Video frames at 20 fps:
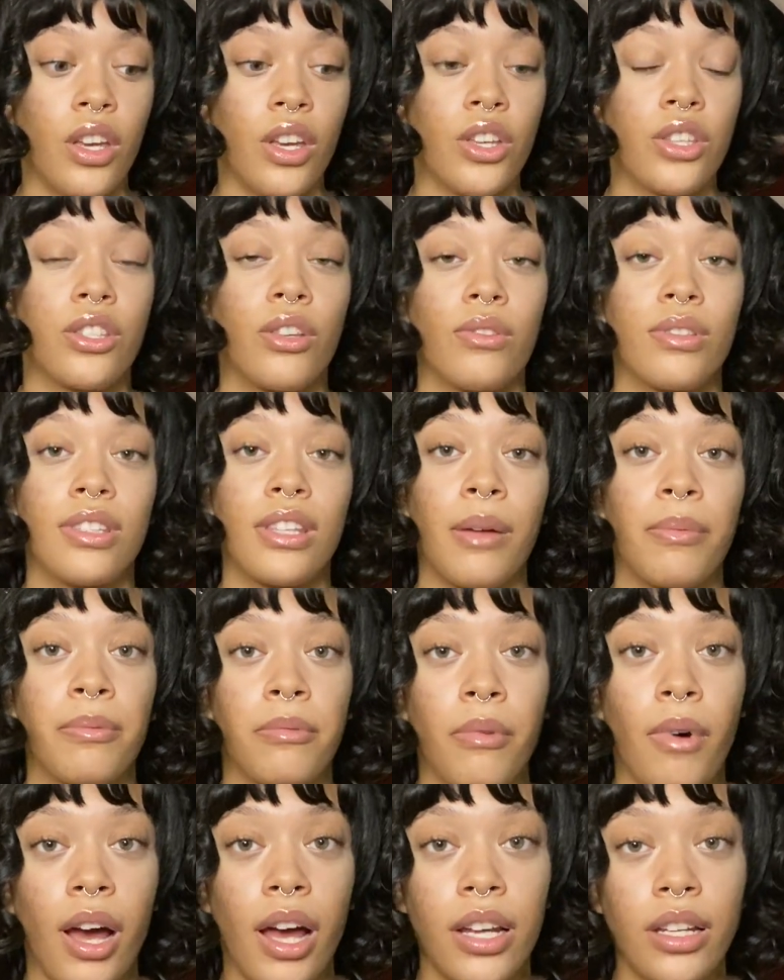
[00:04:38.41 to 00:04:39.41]
So step
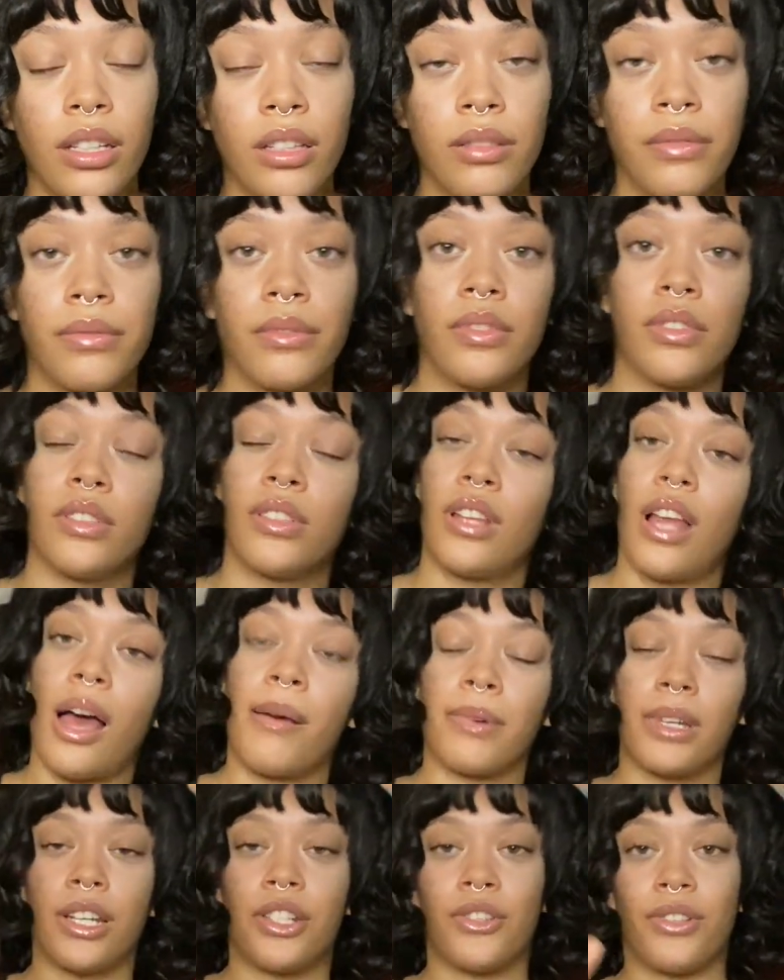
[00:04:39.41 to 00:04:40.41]
1,
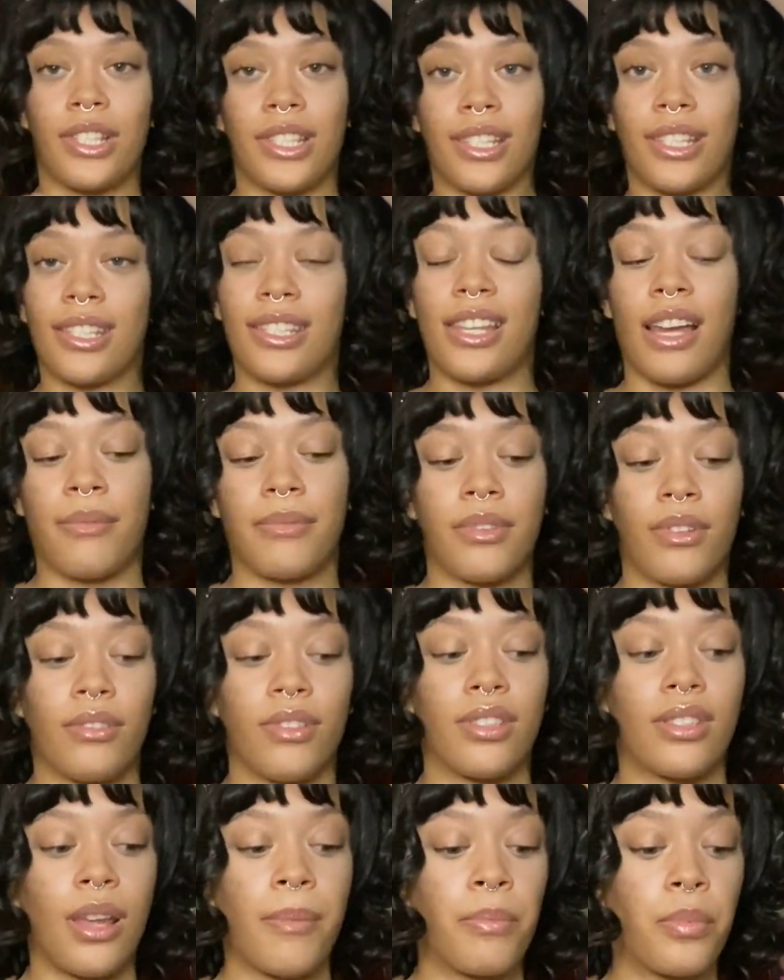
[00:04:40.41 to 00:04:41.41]
I'm gonna do this in steps. So
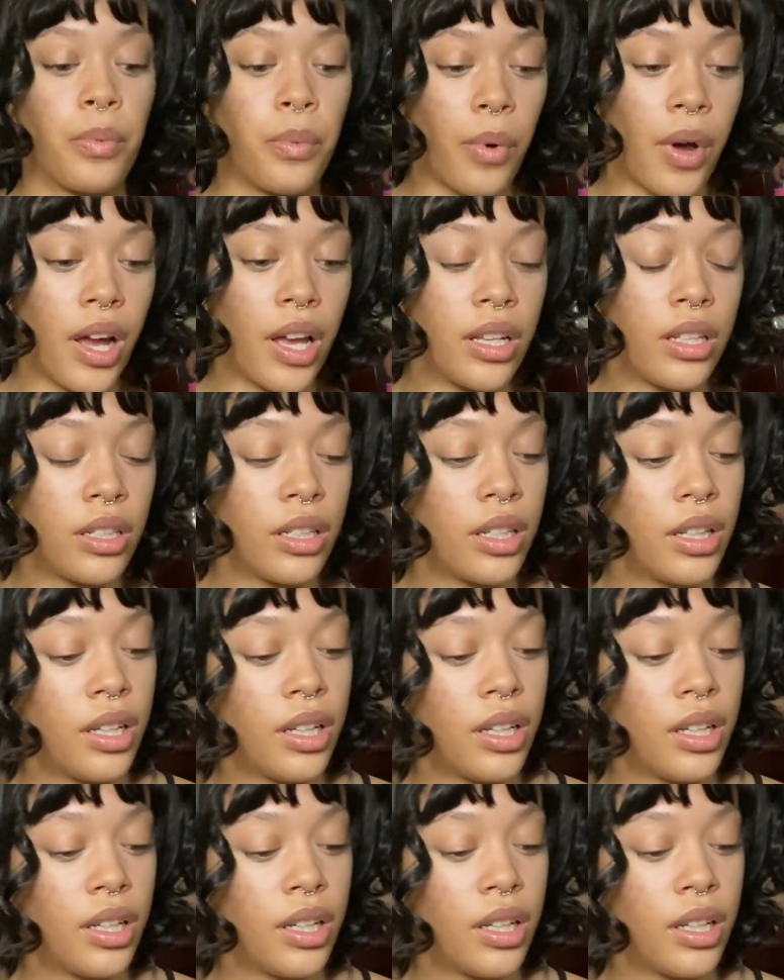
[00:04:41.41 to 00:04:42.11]
step 1,